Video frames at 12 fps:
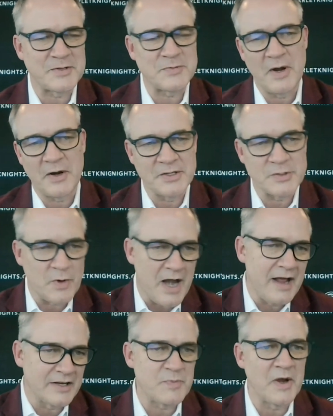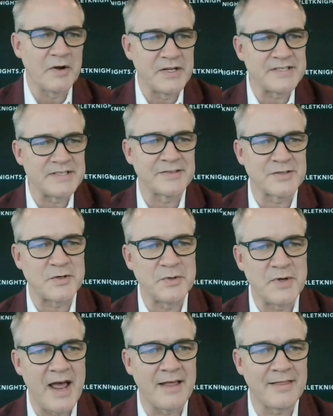experience what I experienced as a
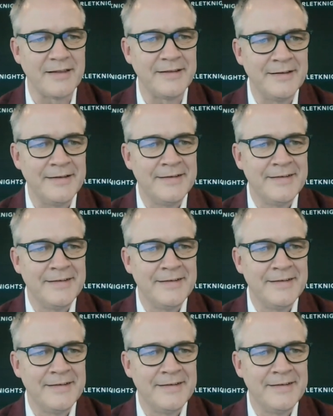student athlete.